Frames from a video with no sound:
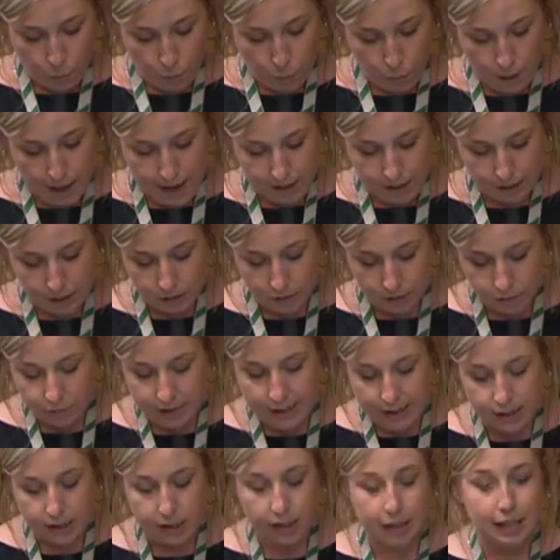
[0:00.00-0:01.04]
well.
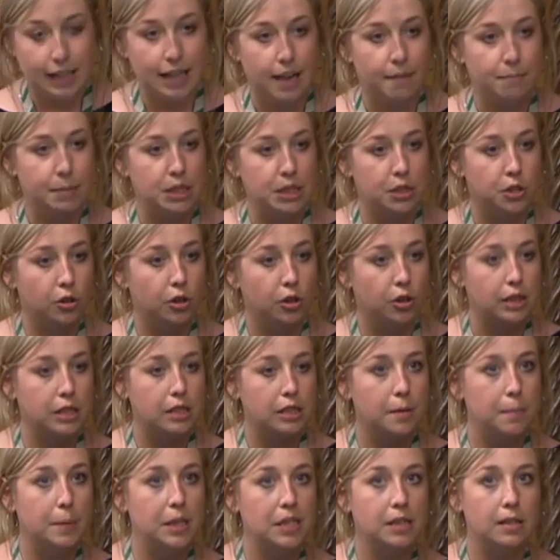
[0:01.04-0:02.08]
Recently, I've been talking
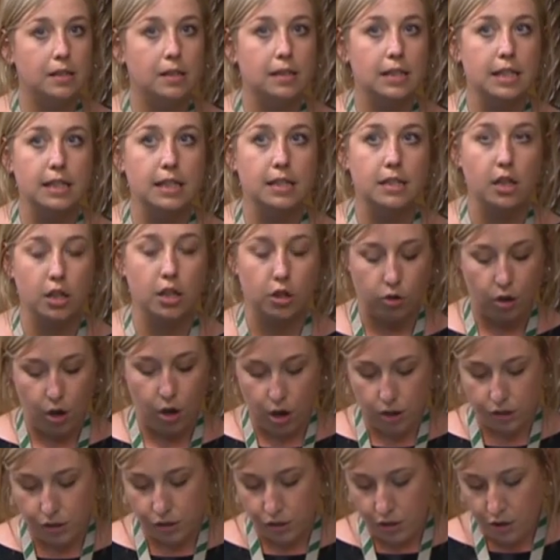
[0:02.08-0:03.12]
to businesses
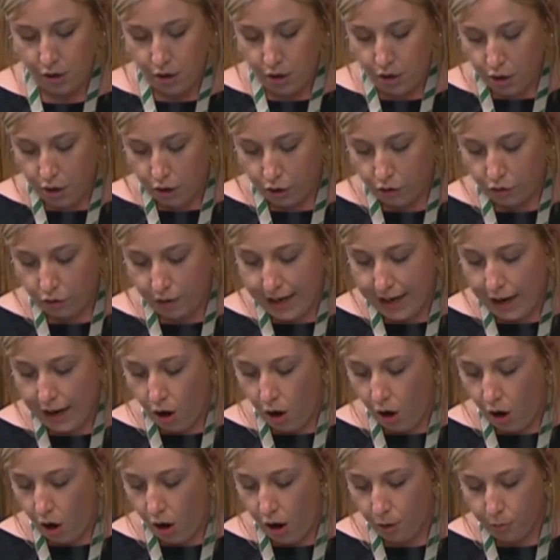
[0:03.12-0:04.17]
across Great
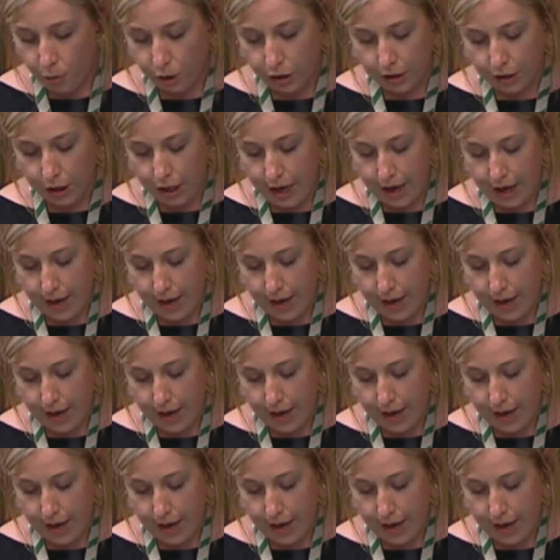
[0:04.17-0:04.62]
Harwood,